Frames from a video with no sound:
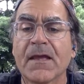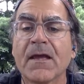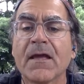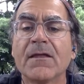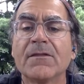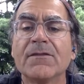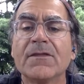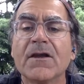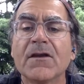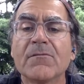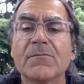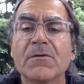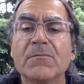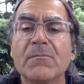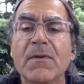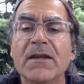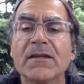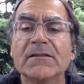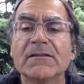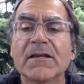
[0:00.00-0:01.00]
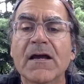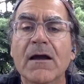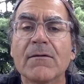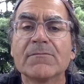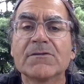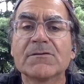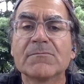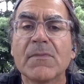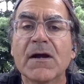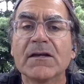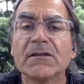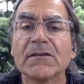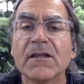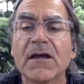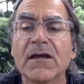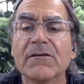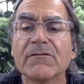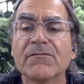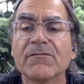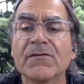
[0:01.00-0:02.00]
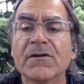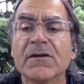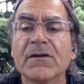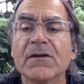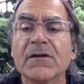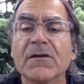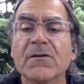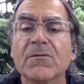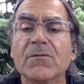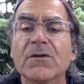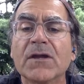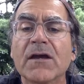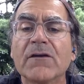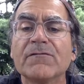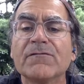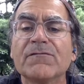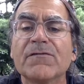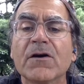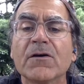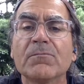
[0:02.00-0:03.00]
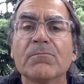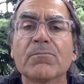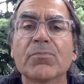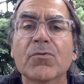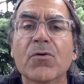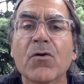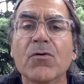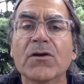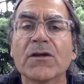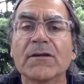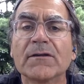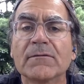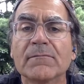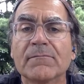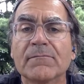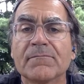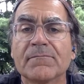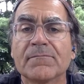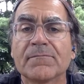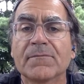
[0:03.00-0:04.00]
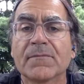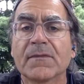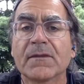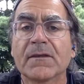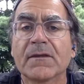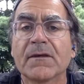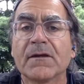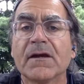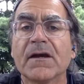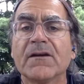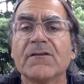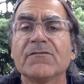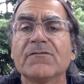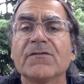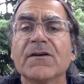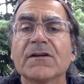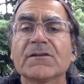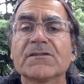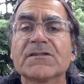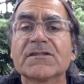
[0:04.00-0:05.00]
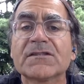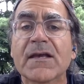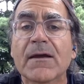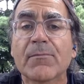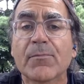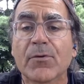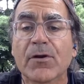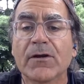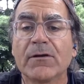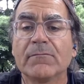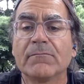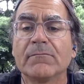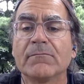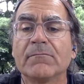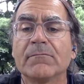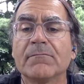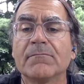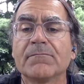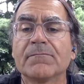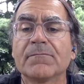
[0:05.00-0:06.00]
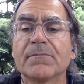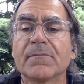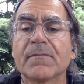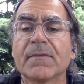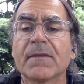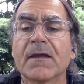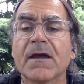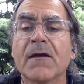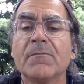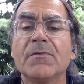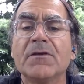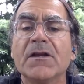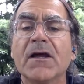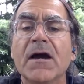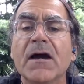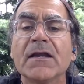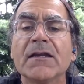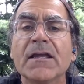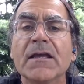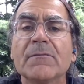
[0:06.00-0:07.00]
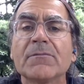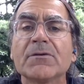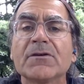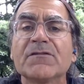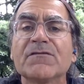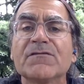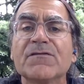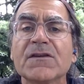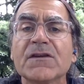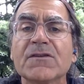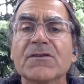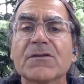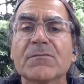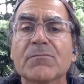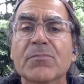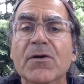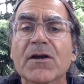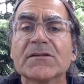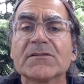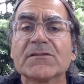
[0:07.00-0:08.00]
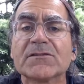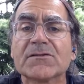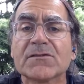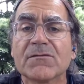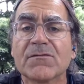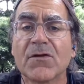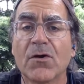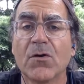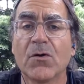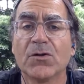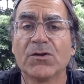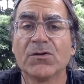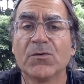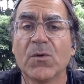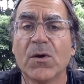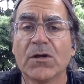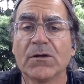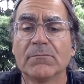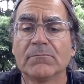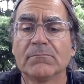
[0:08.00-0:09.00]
There have been many times in my life when I felt broken. I have felt separate. I've been unable to feel the presence of the Holy One.